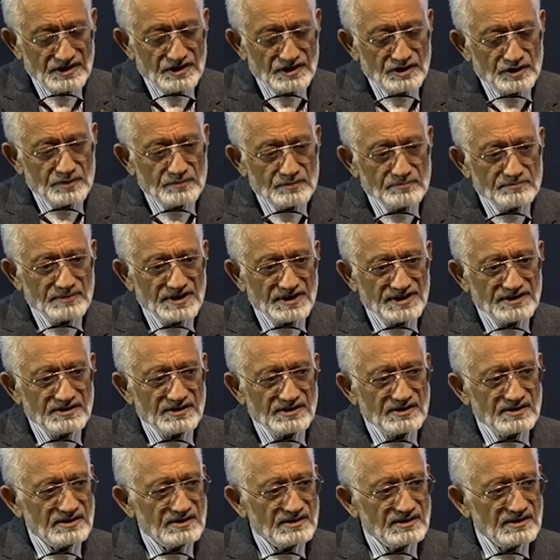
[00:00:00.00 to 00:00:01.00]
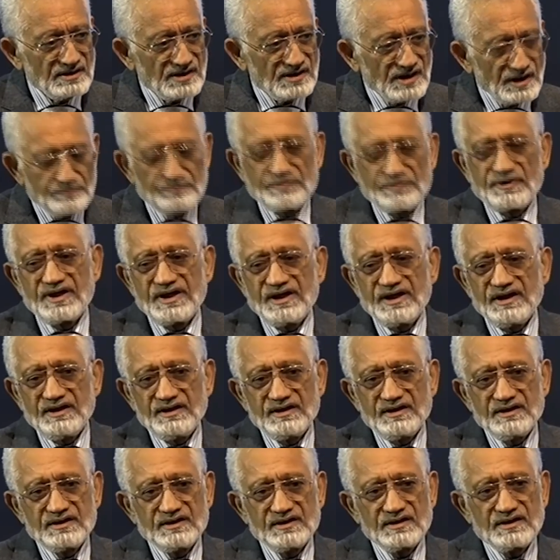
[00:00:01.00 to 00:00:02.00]
But I
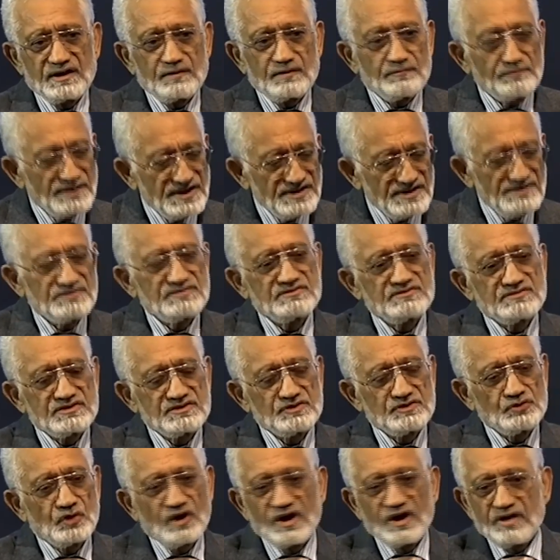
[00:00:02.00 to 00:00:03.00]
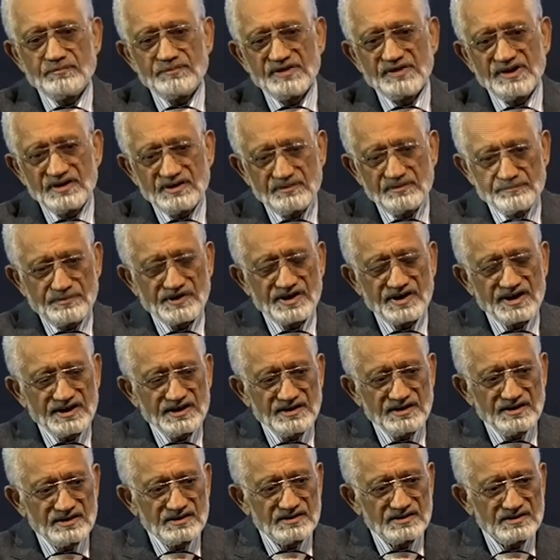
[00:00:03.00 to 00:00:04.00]
pray, and please join me in praying,
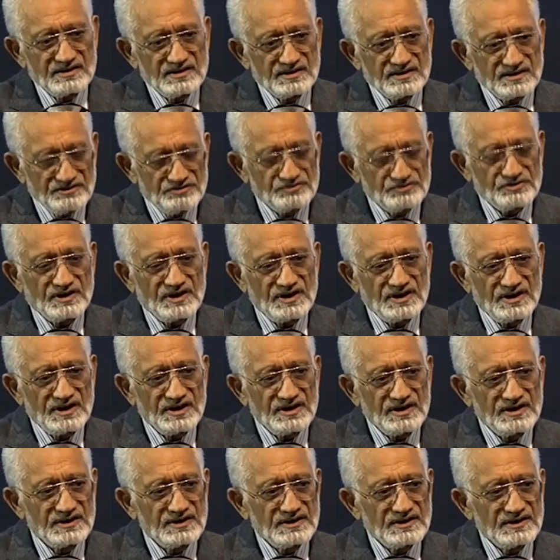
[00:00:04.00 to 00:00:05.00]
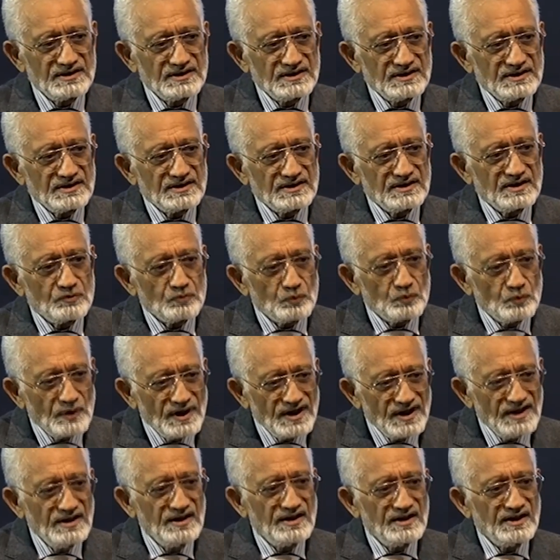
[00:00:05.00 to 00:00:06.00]
inshallah, that
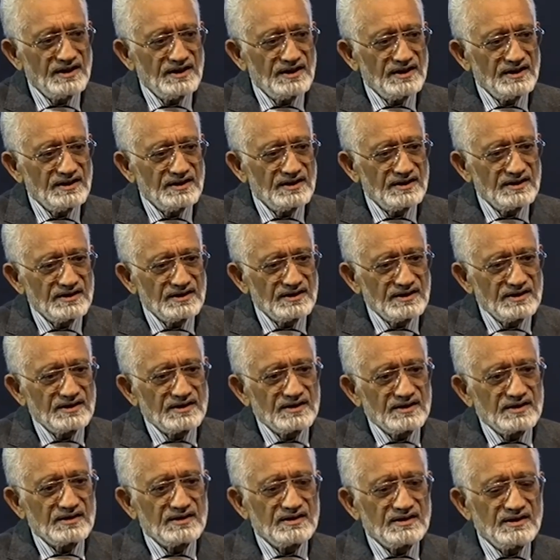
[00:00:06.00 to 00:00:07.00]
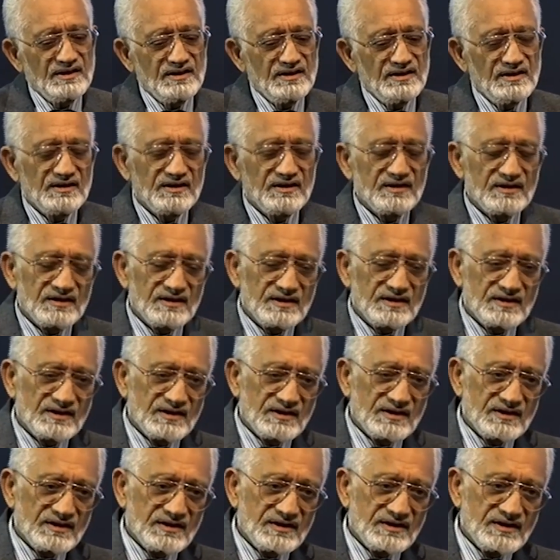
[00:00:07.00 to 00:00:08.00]
one day
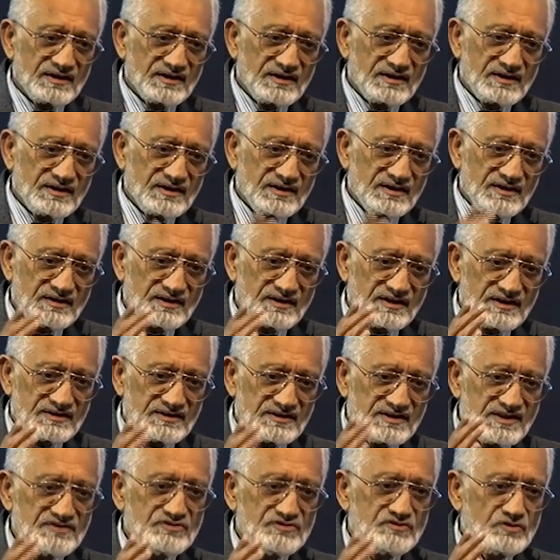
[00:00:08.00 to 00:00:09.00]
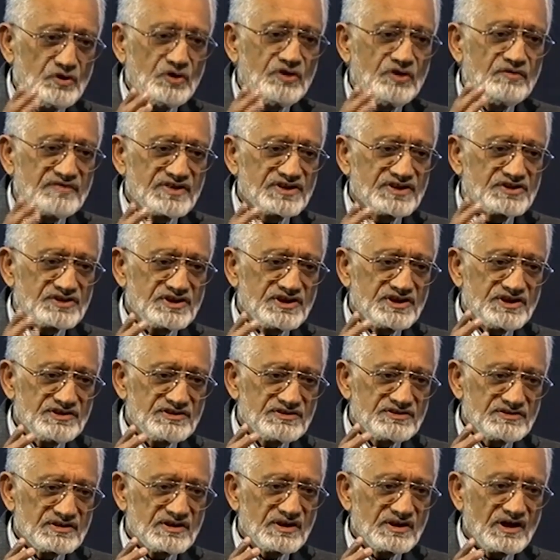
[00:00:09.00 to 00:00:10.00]
these universities
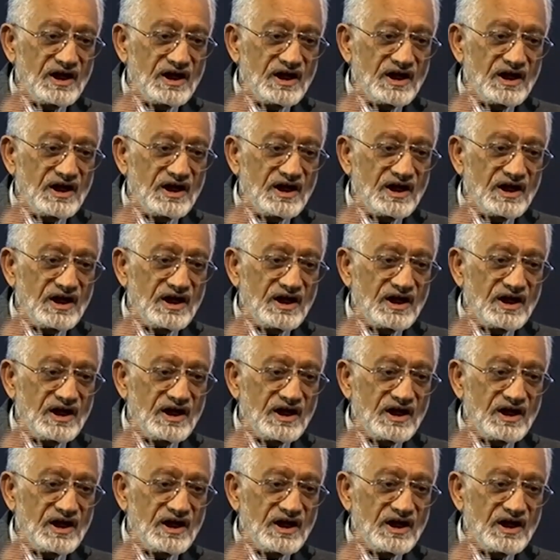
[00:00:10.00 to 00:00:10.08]
are